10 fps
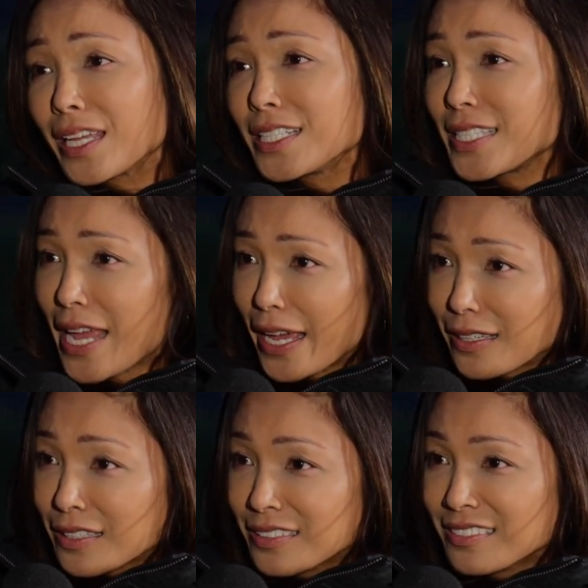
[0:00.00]
in a tank.
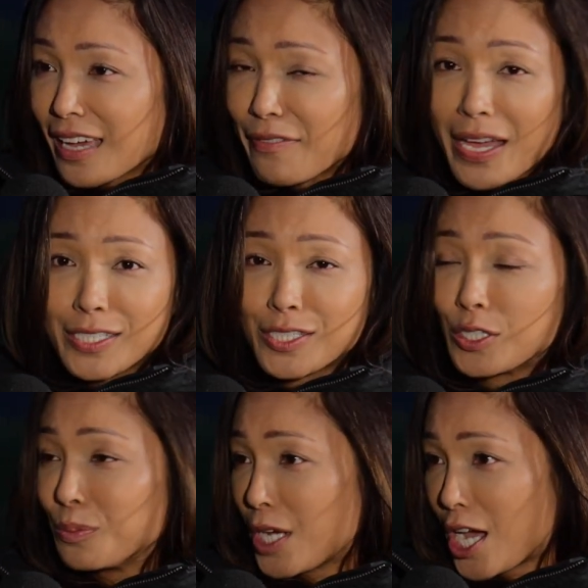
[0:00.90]
I've had
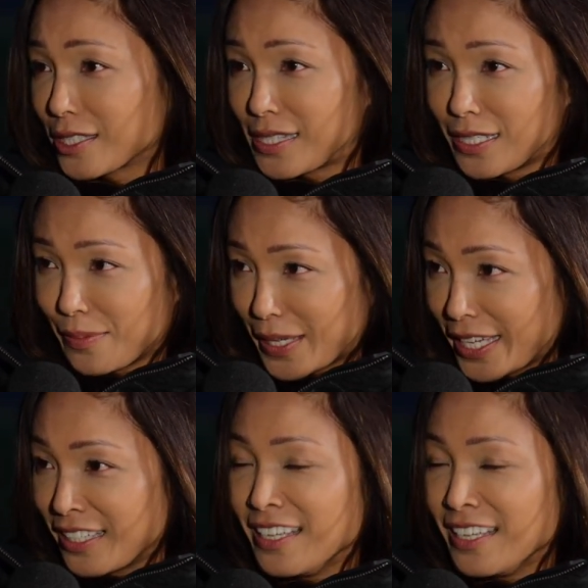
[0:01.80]
Snoop Dogg sing to me.